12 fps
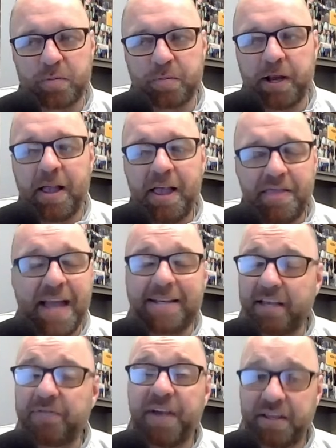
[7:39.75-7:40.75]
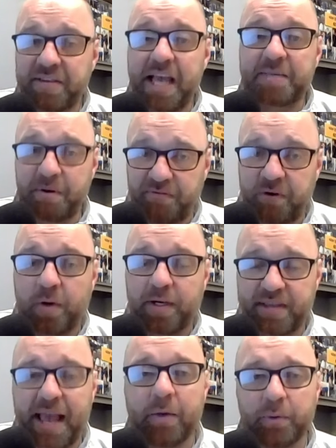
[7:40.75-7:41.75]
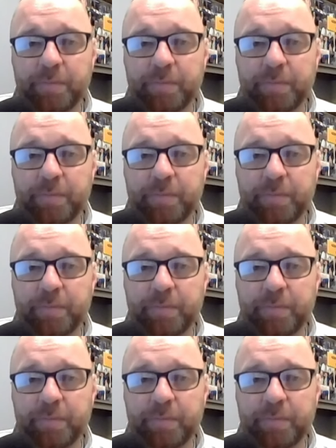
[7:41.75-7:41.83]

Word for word: but that defense has been very sound.